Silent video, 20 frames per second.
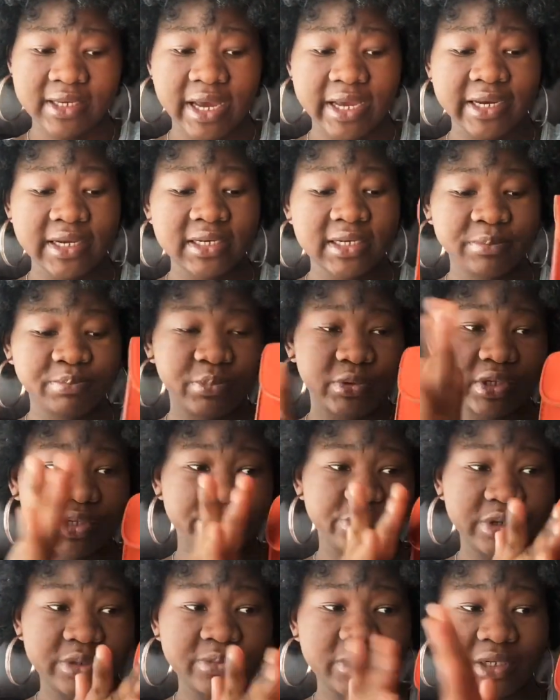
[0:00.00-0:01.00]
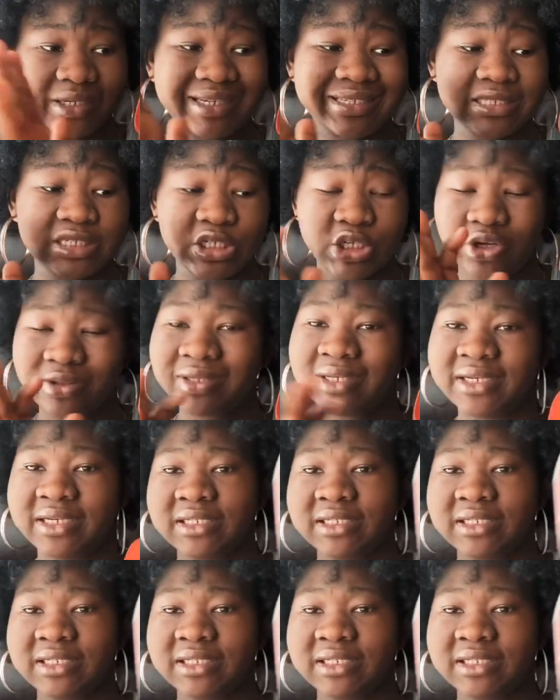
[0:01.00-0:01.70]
I didn't put a ribbon. There's nothing